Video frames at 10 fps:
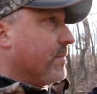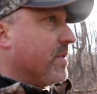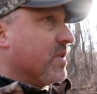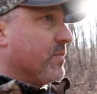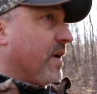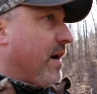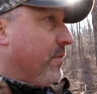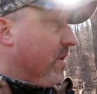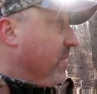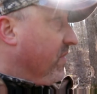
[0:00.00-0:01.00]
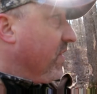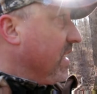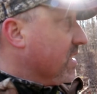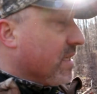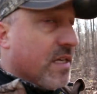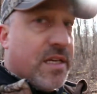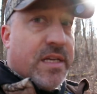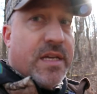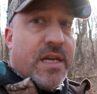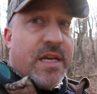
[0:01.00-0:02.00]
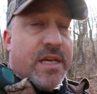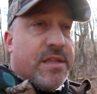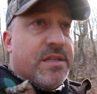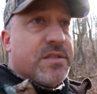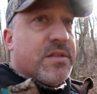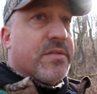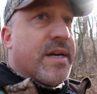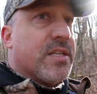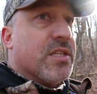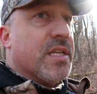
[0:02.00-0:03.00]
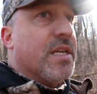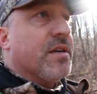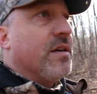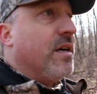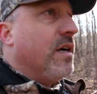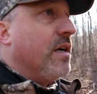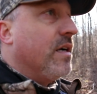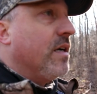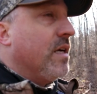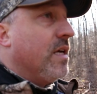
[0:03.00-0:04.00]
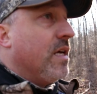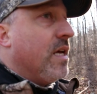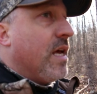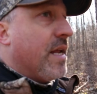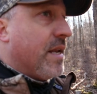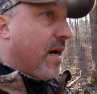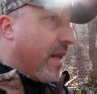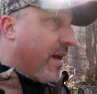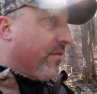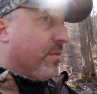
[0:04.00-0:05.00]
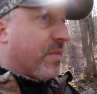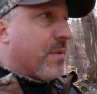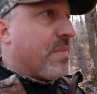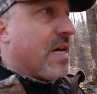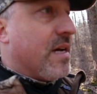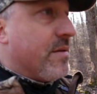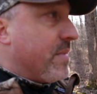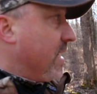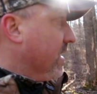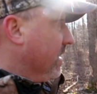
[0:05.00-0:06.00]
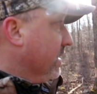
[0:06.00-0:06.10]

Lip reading: up this way, I want to be facing this direction here and not have them get behind me.